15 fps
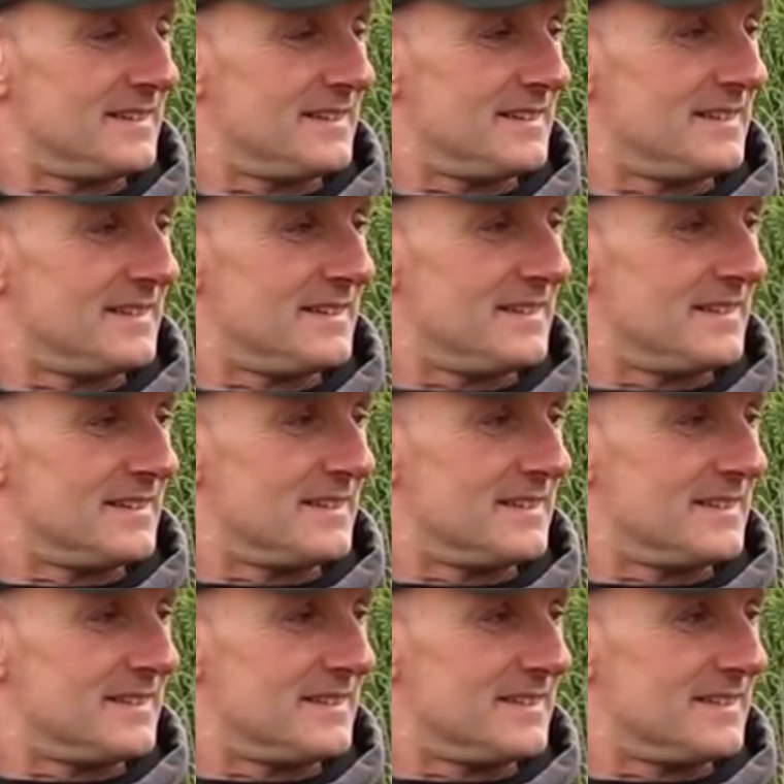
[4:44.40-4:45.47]

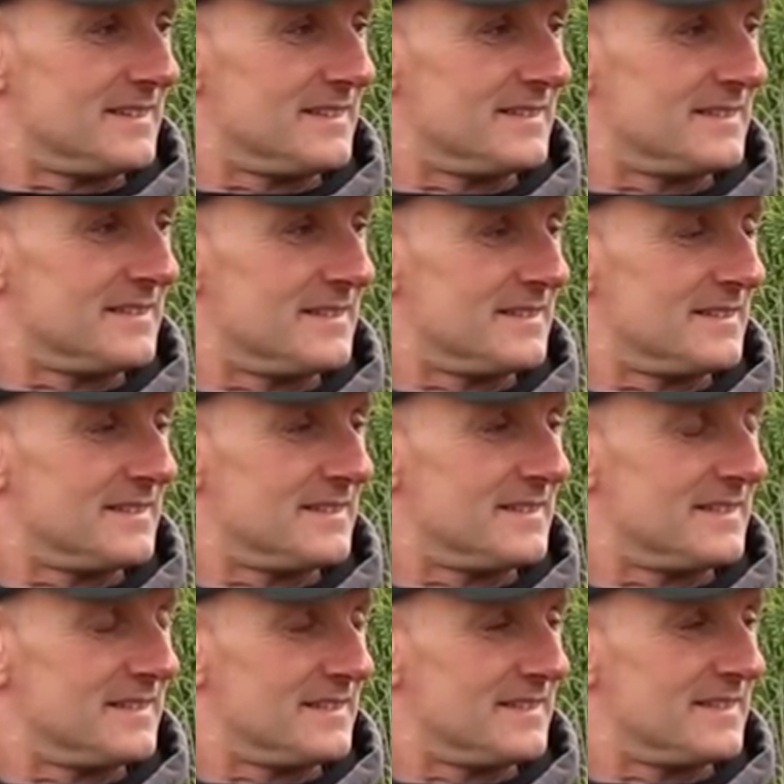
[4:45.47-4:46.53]

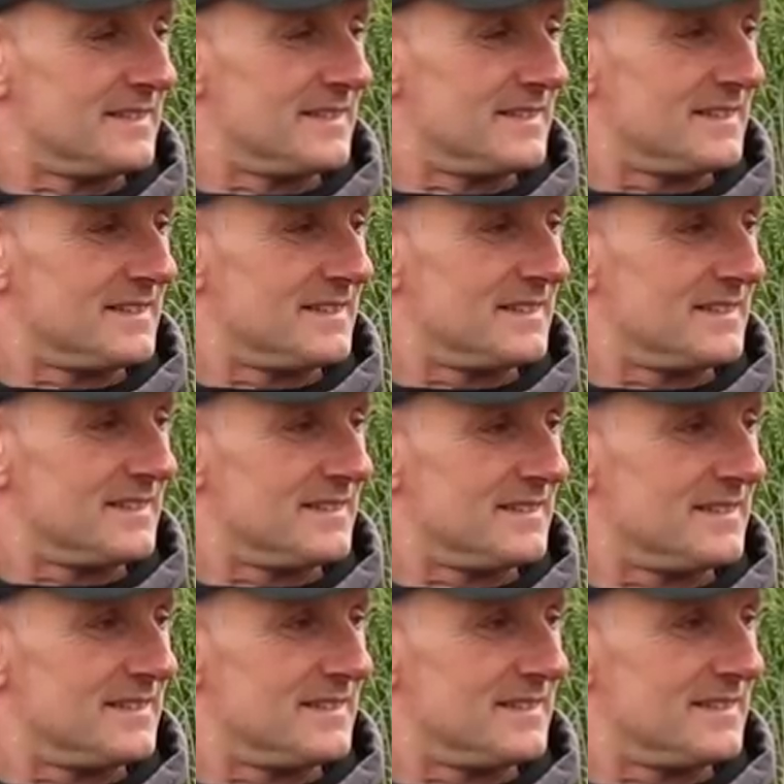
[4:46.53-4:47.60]

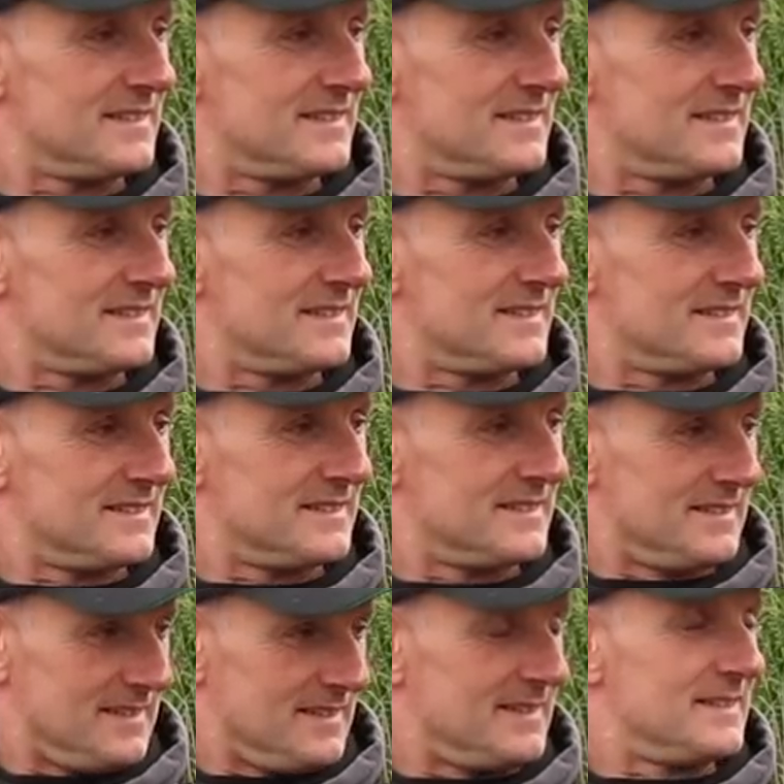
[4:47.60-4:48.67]

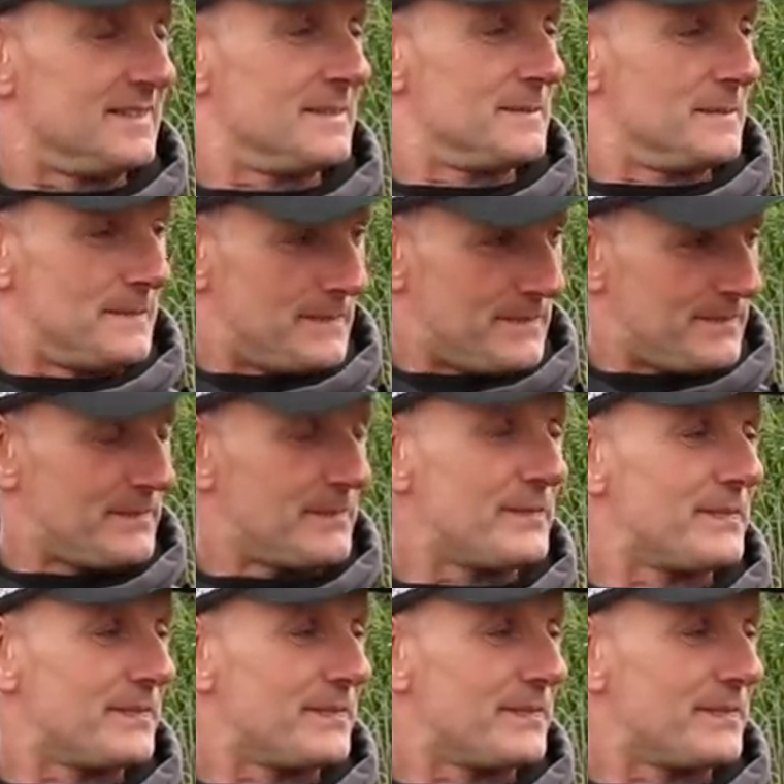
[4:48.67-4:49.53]
No words are spoken by the person on screen.